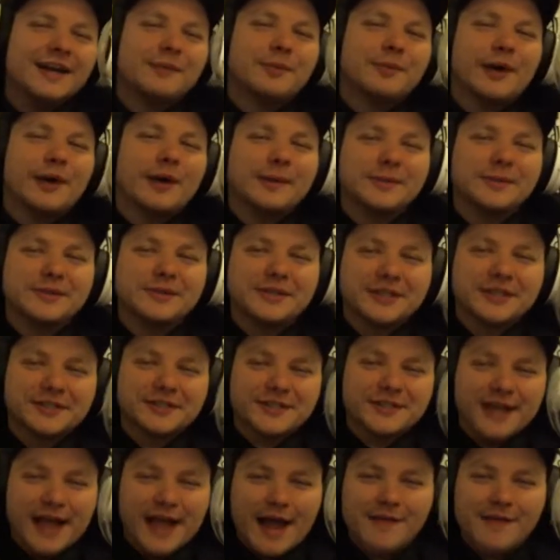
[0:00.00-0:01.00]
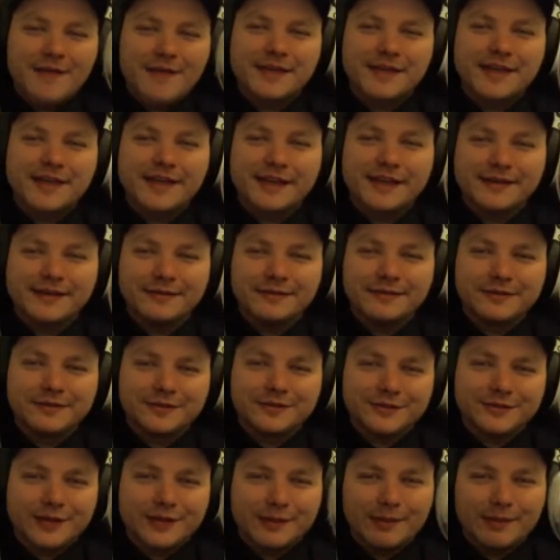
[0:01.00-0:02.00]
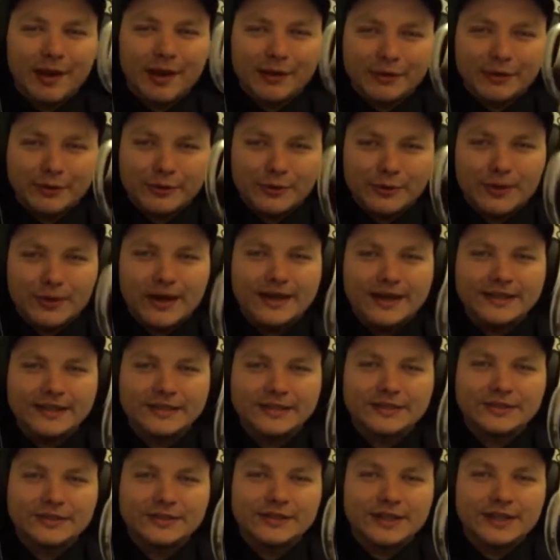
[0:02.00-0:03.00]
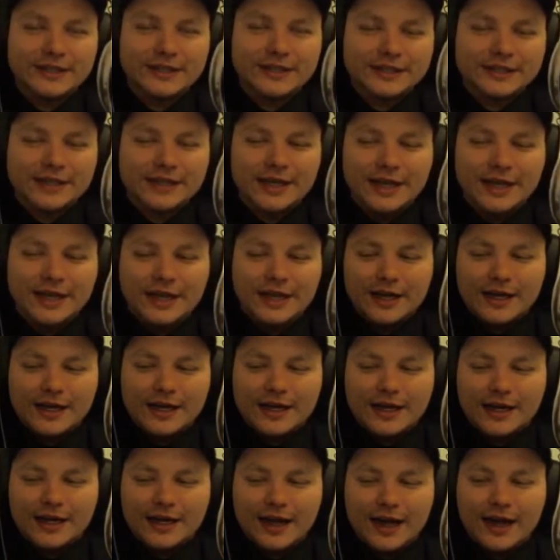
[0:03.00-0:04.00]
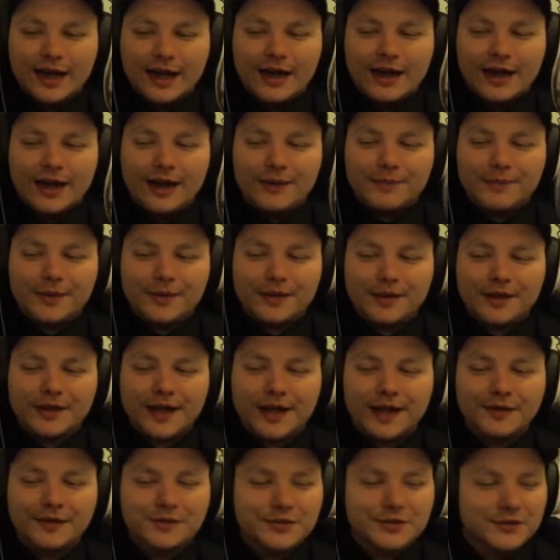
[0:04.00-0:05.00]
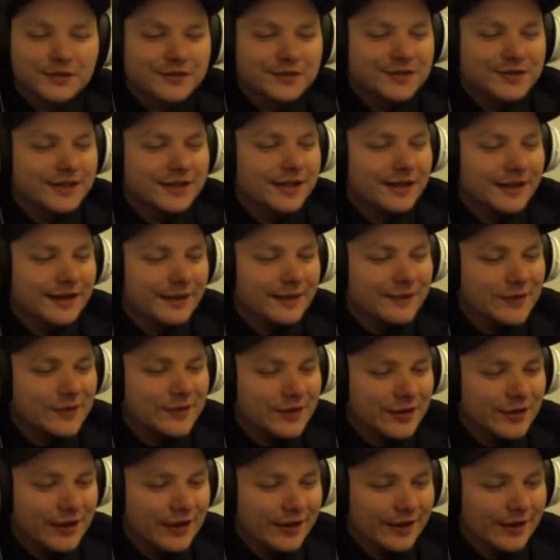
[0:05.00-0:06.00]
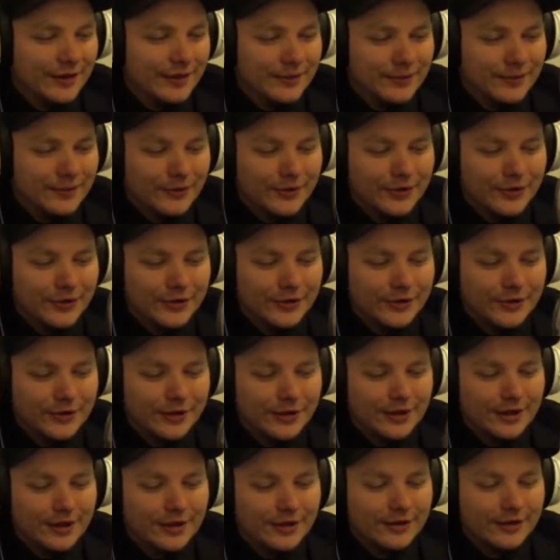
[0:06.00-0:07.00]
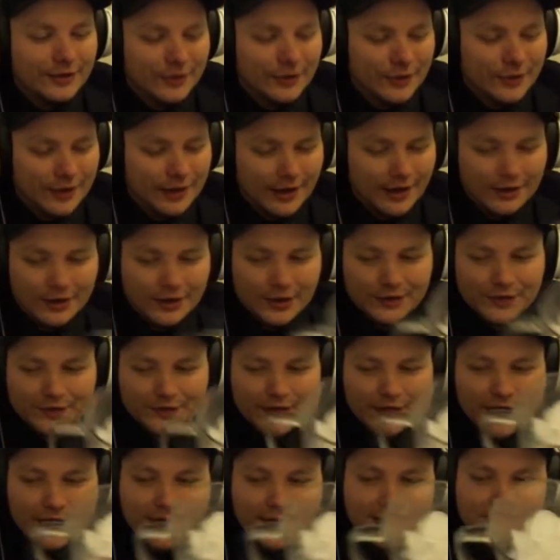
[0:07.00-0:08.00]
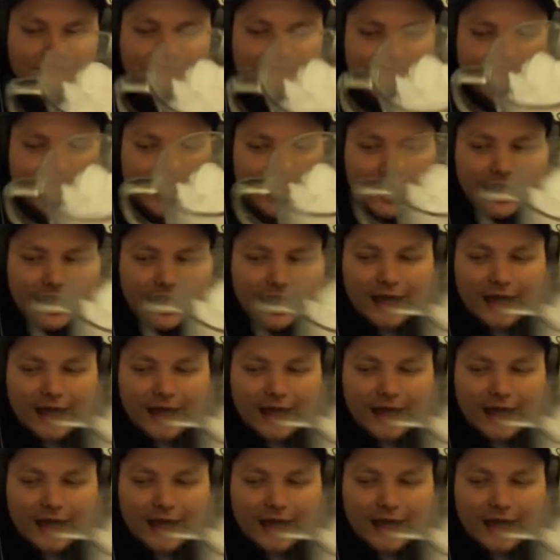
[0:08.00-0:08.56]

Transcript: It probably does. I have killed a bottle of wine tonight. But as you're seeing, I'm drinking like water or a lot of ice,